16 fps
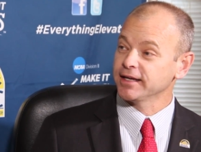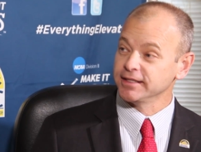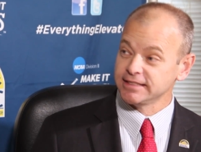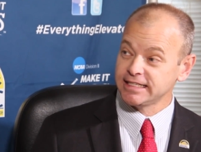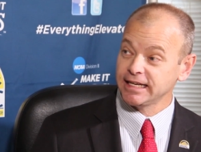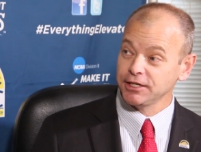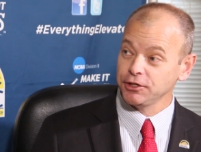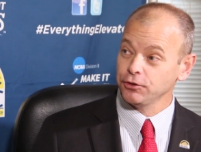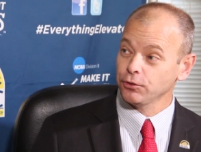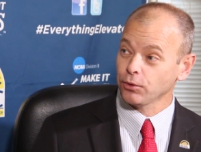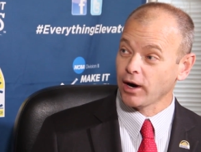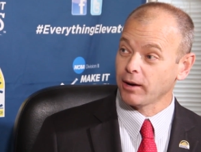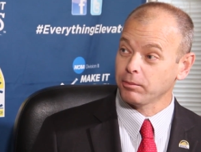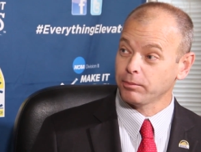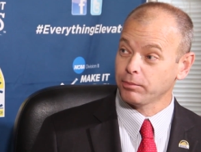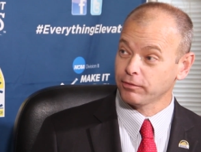continue to
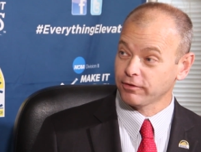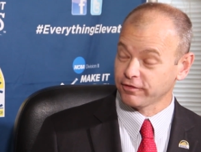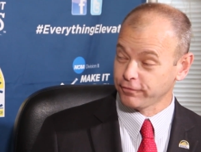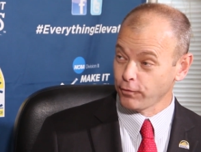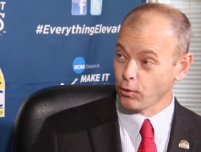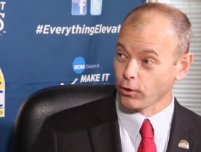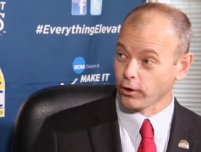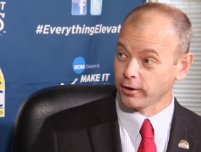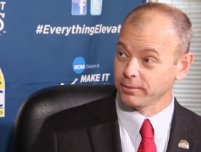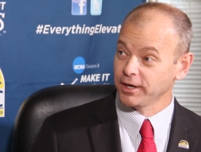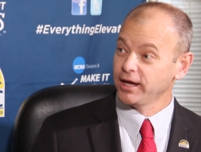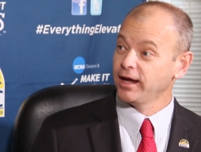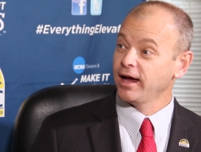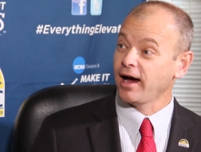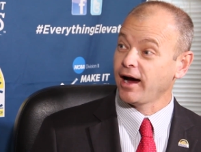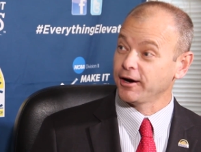outperform
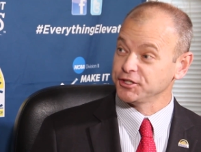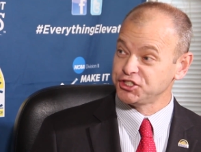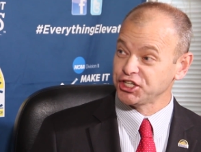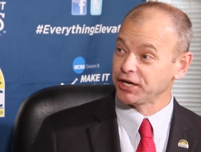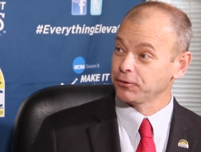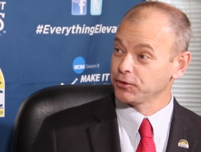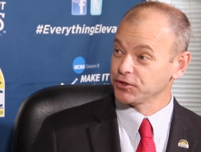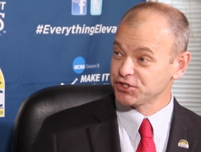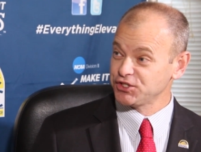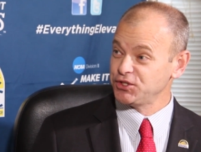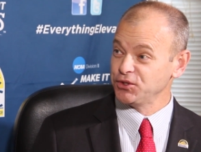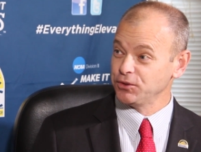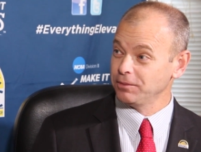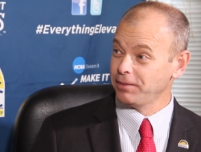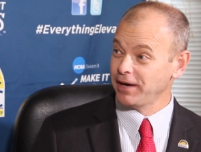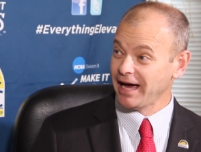our general
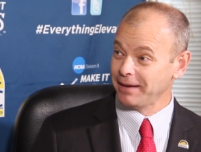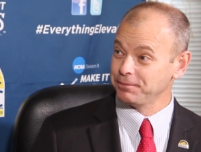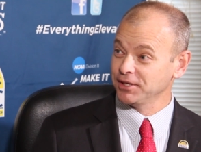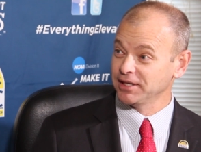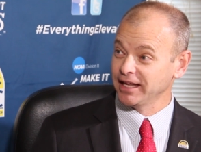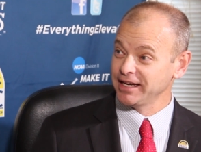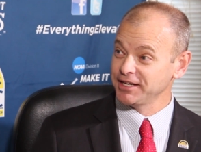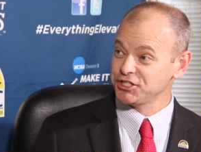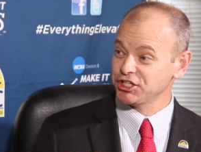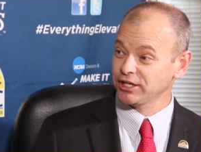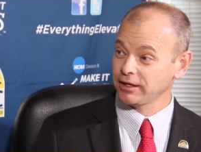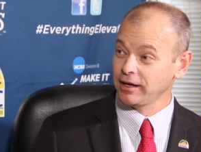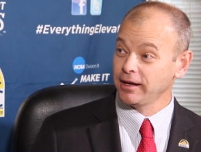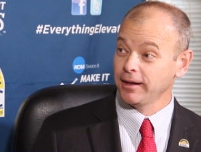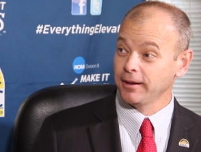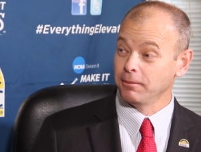student
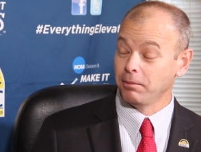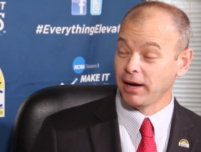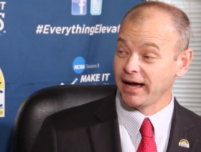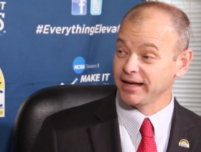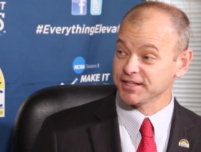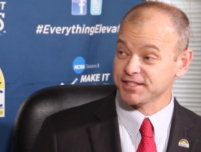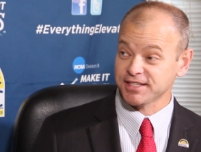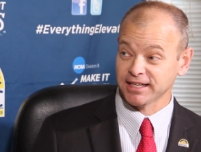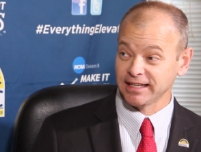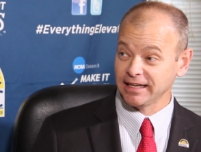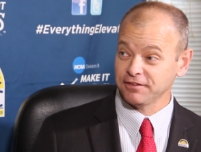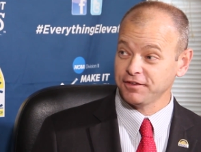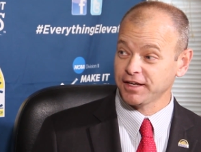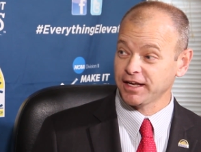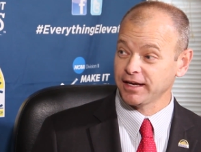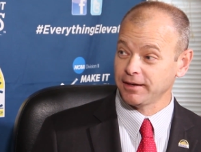population by a
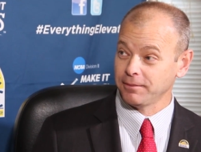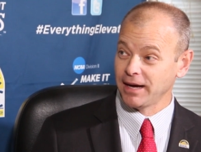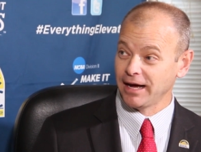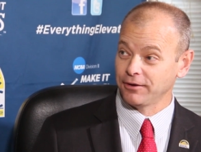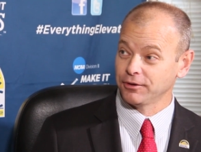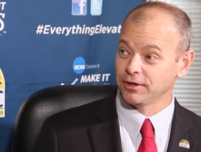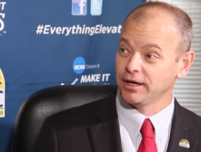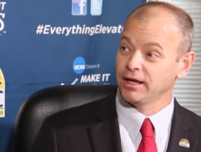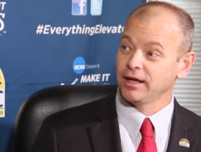significant amount,